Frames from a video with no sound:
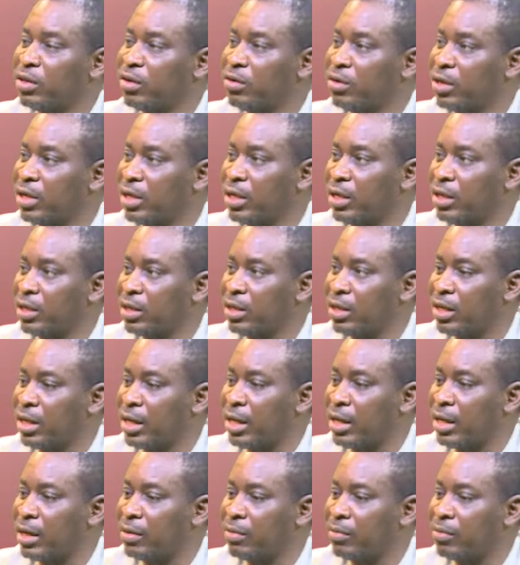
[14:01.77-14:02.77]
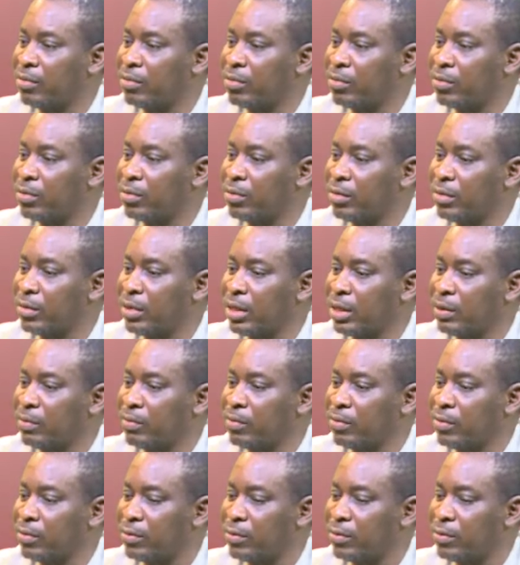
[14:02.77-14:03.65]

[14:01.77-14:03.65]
knowing the, the,